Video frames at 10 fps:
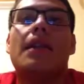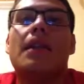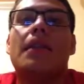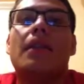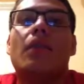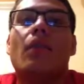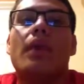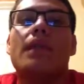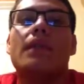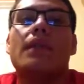there are different
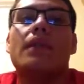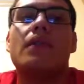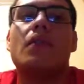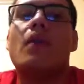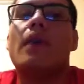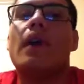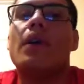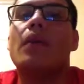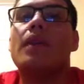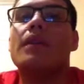ways to
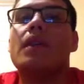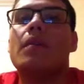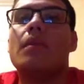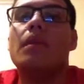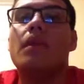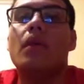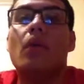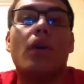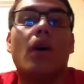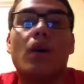evaluate a statement
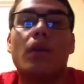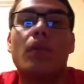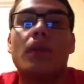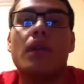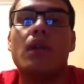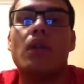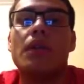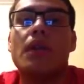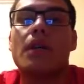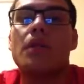or an argument in order
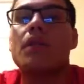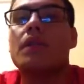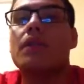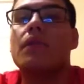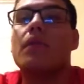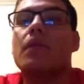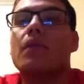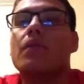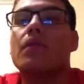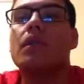to come to a different
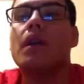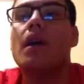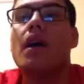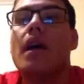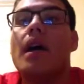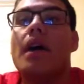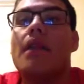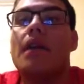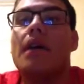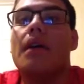conclusion, and
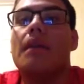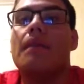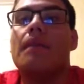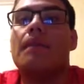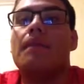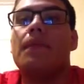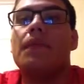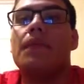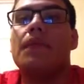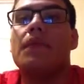there are
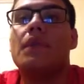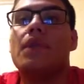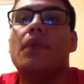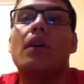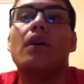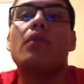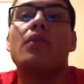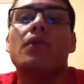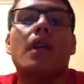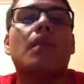different
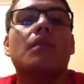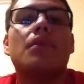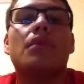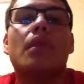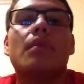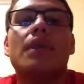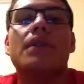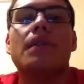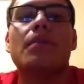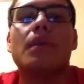conclusions that can be drawn based
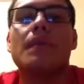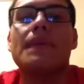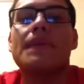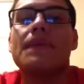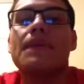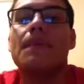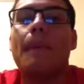on the premises.